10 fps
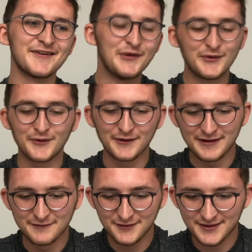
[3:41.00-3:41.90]
call on him
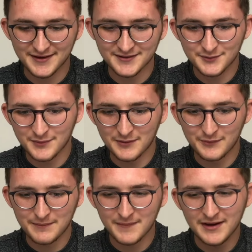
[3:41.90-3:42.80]
for things when we
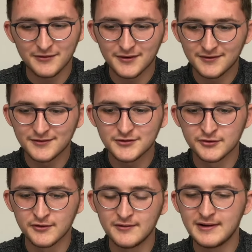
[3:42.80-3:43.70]
may not
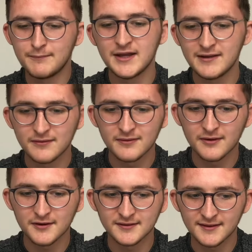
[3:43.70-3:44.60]
truly mean
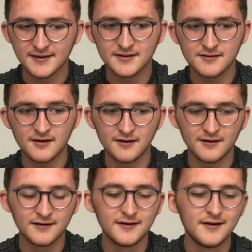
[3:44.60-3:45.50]
those things in our
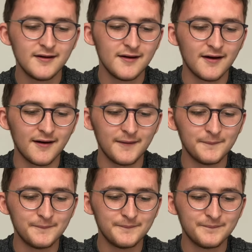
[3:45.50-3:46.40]
heart.
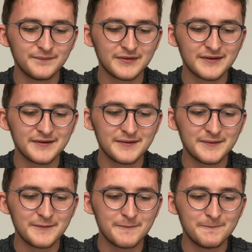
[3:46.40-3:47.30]

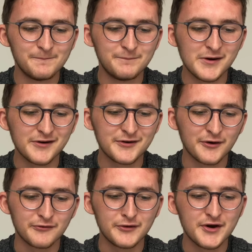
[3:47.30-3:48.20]
But
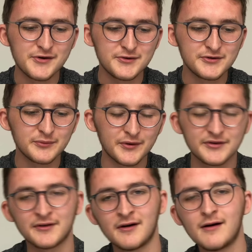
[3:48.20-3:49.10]
God knows what's
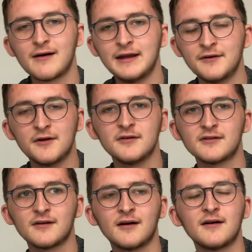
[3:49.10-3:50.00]
on our heart. He knows
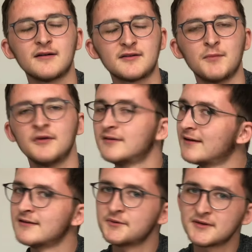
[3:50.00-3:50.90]
our heart's most
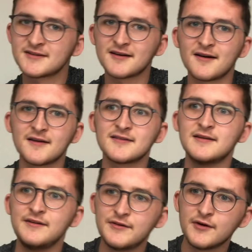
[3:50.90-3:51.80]
intimate desires, and
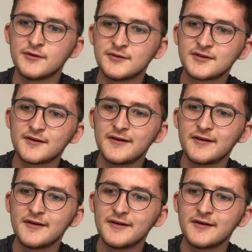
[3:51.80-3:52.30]
he knows